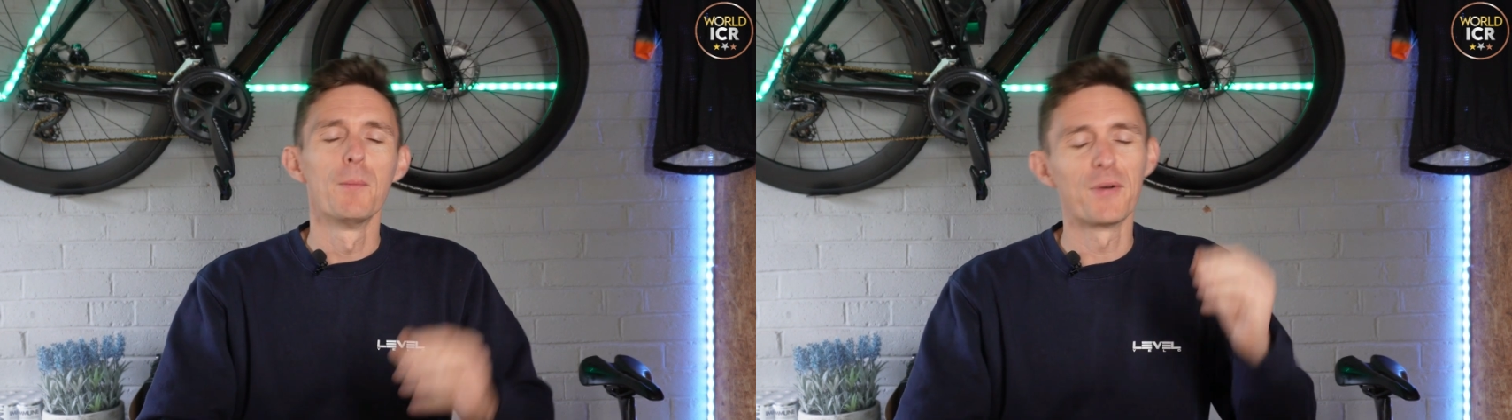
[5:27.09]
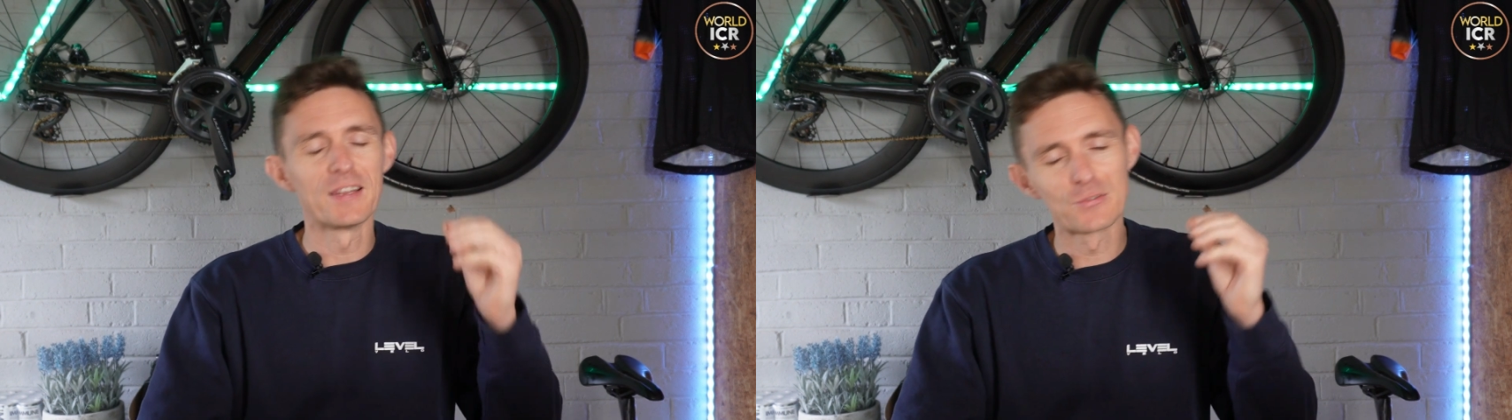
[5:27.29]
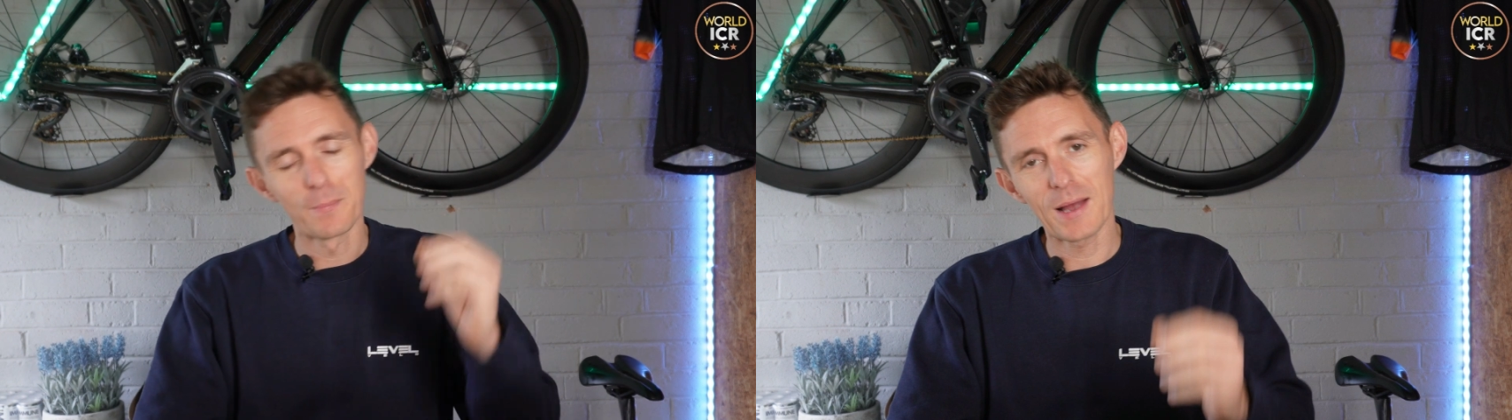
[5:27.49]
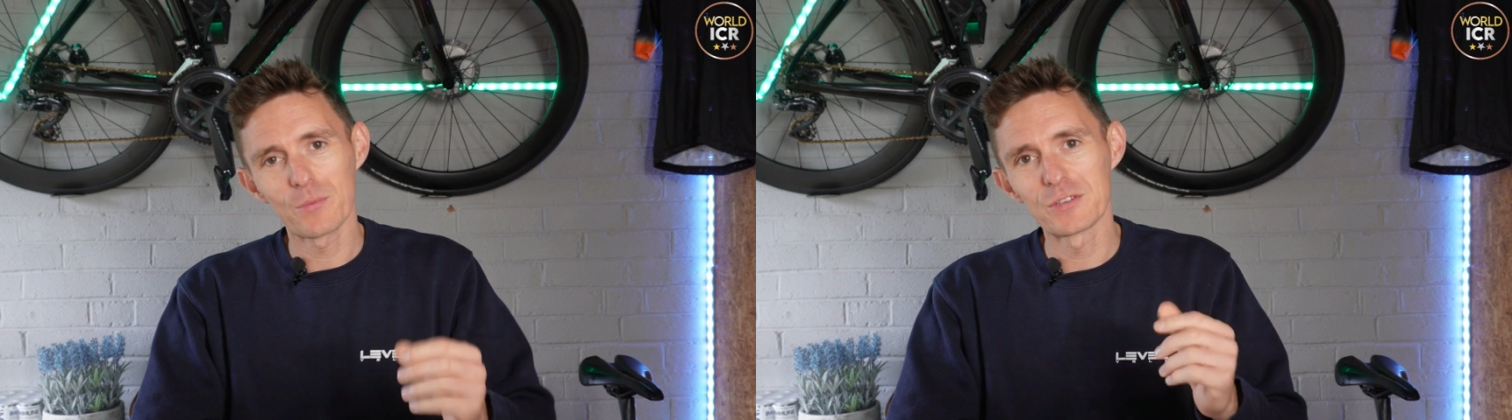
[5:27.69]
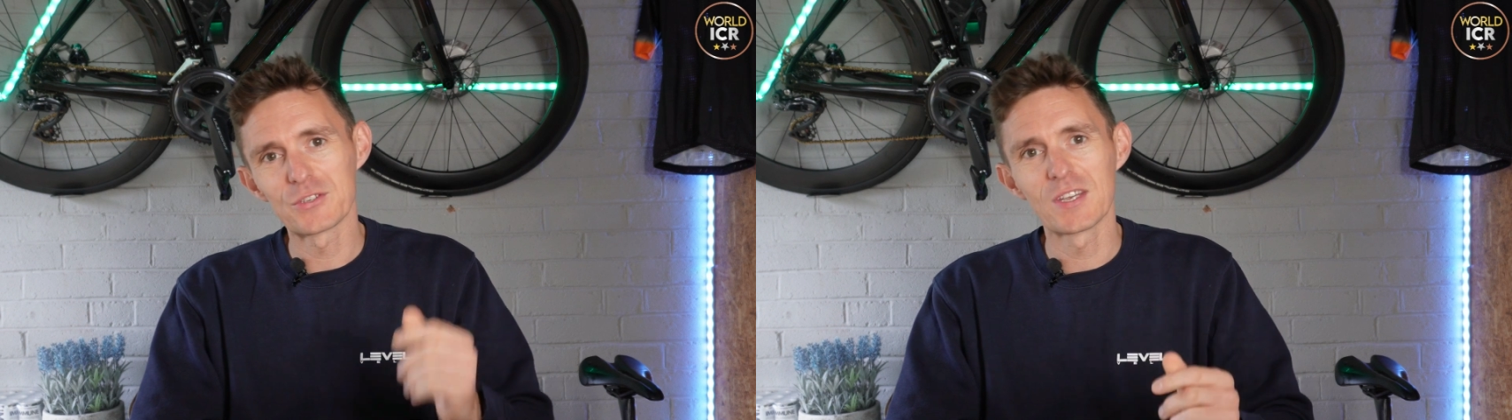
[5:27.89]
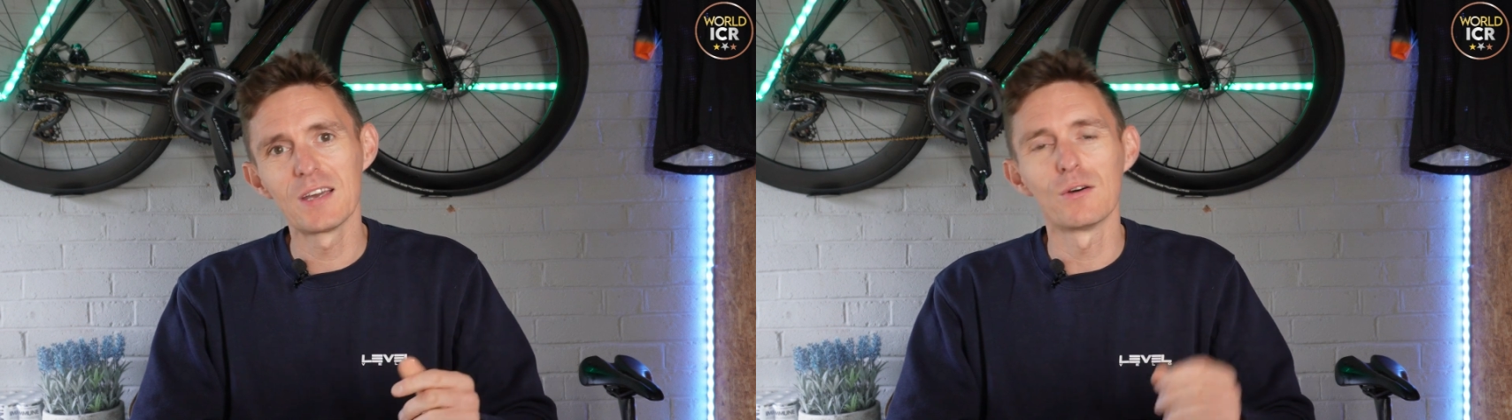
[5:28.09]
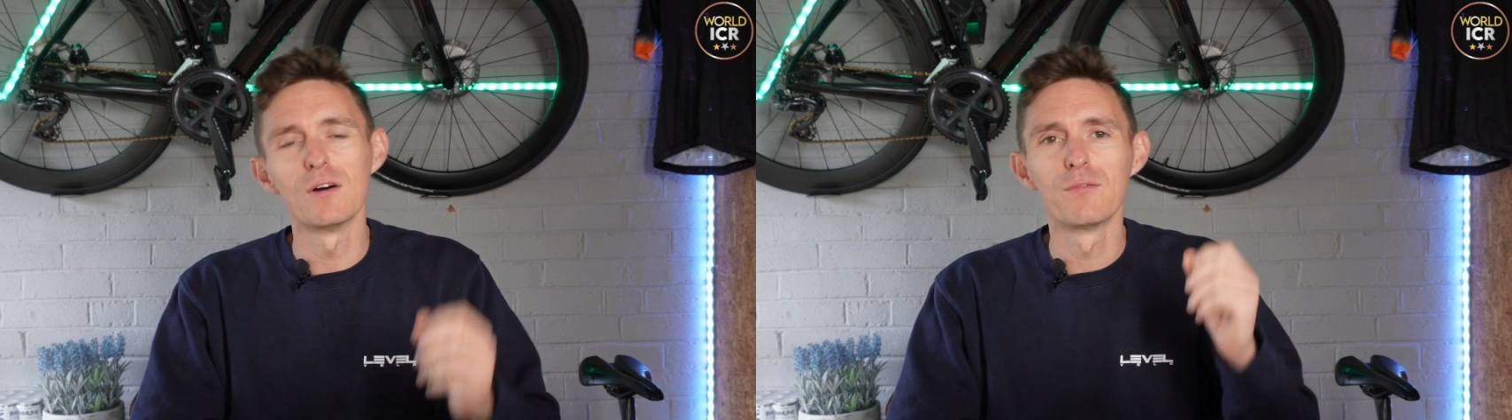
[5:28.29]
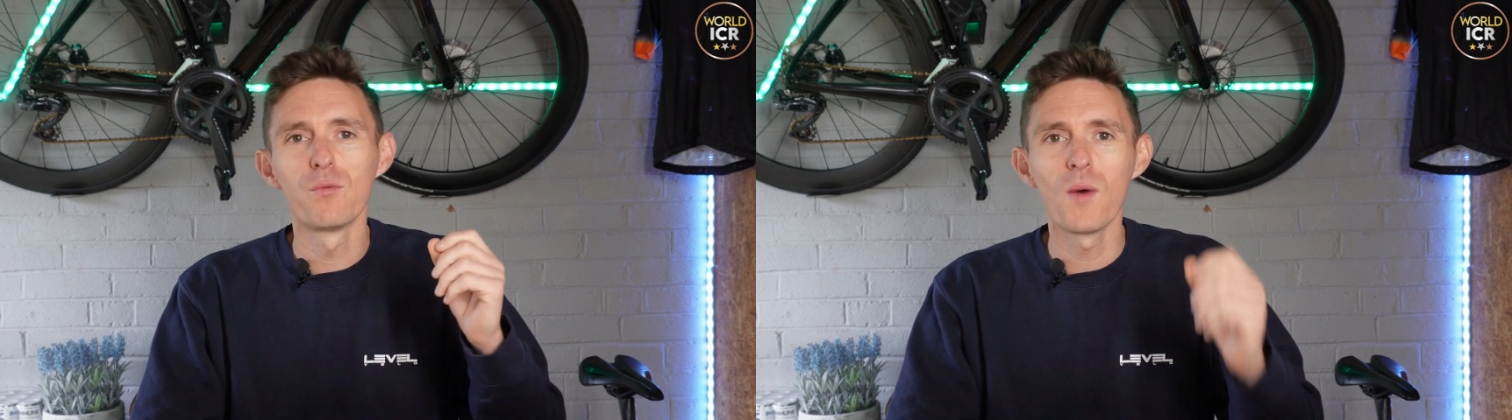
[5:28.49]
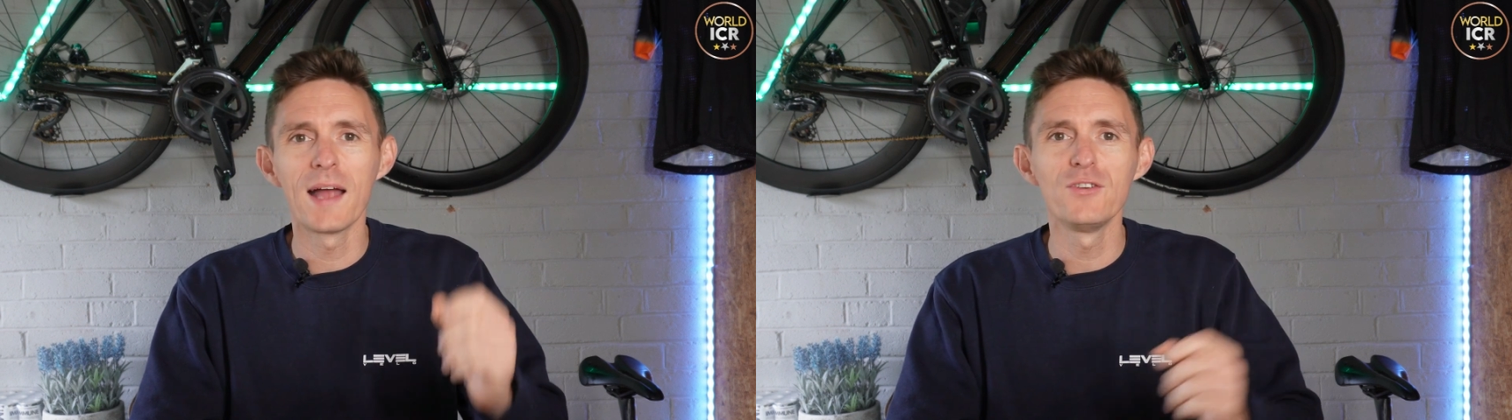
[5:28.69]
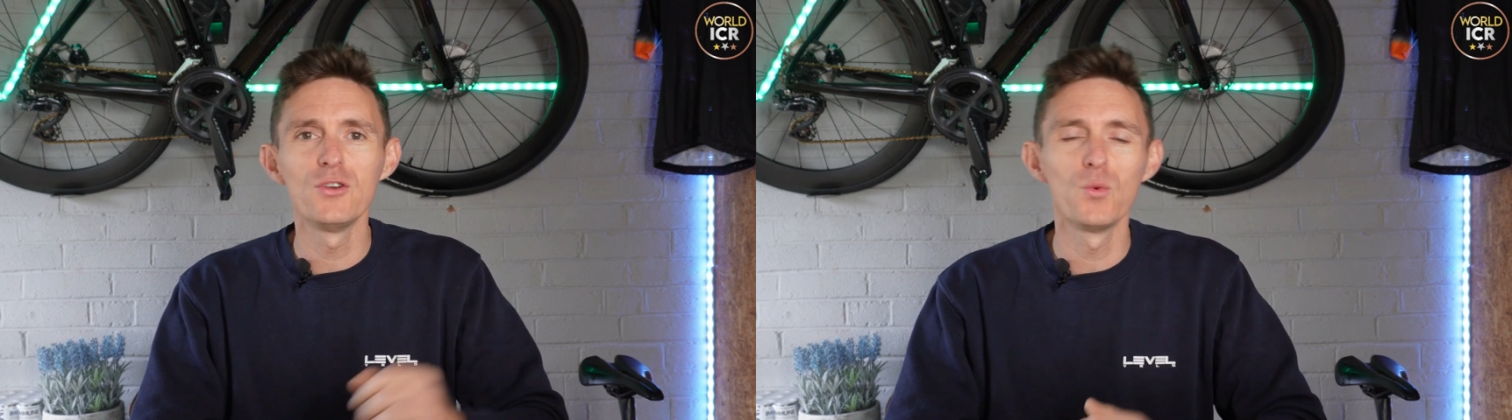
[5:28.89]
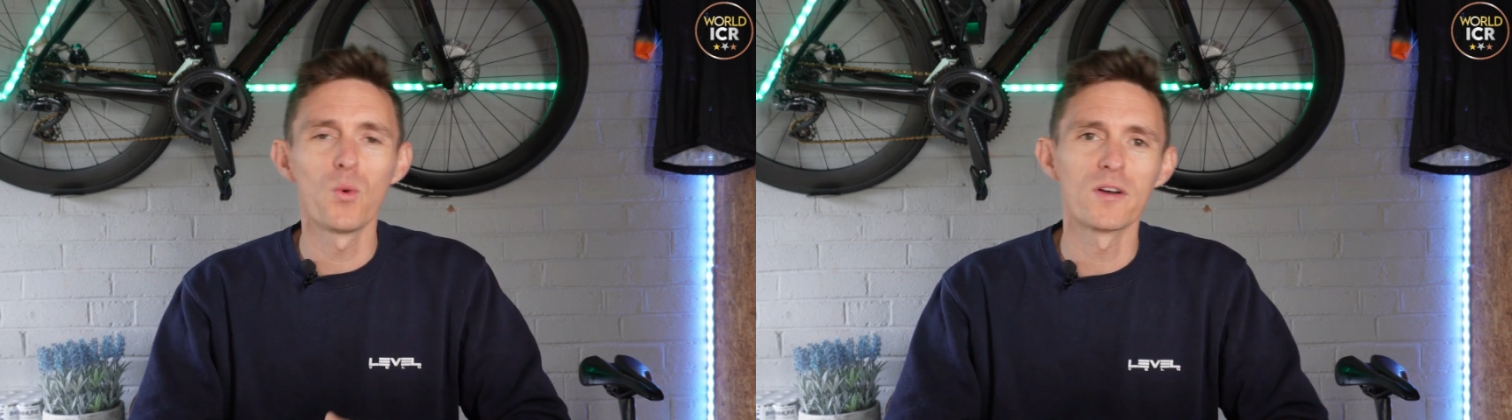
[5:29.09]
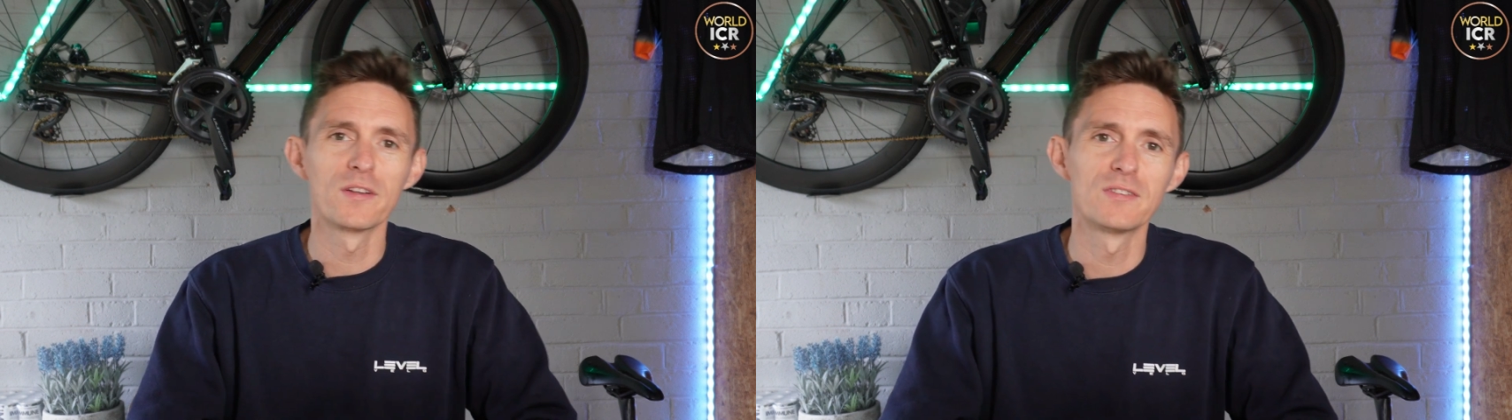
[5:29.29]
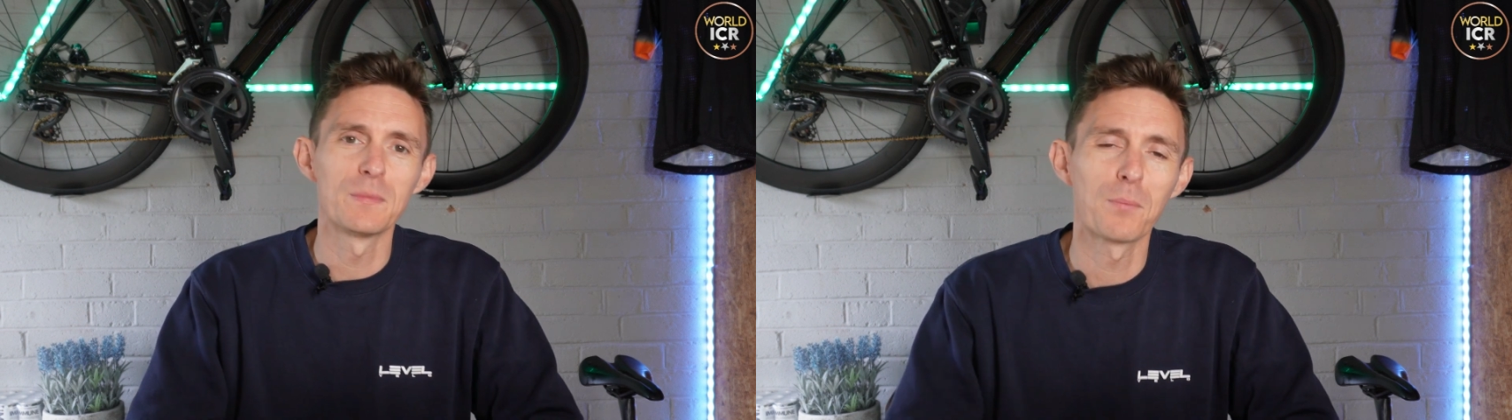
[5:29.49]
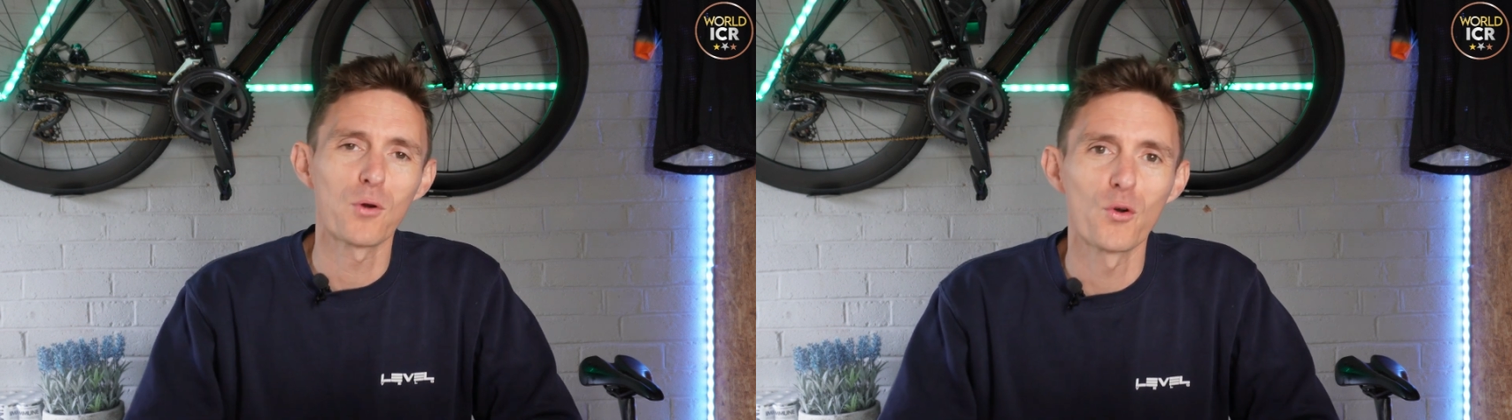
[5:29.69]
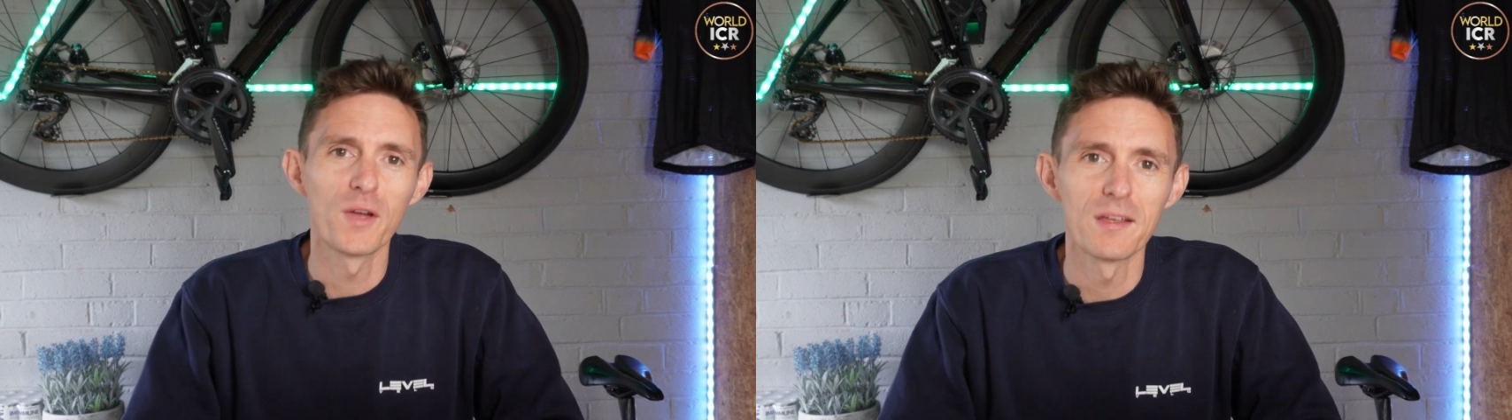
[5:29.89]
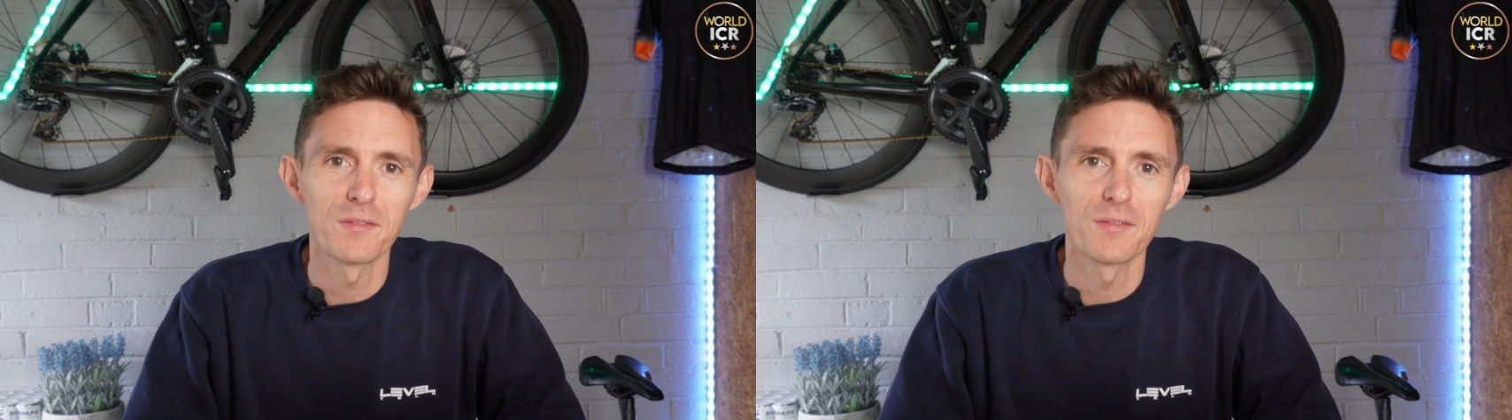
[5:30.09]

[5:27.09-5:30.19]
but it's about the skill of when you want to deploy